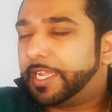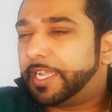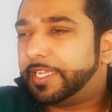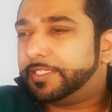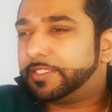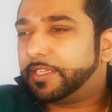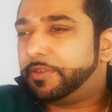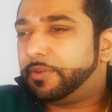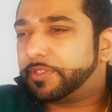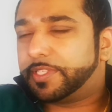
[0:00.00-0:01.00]
And
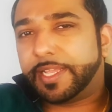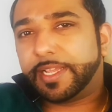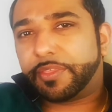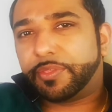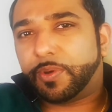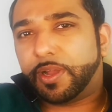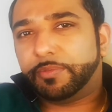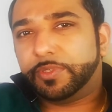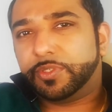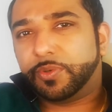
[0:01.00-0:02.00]
so today I thought I
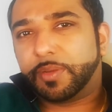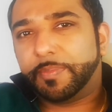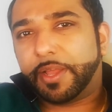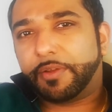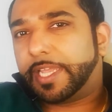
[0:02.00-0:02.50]
would talk about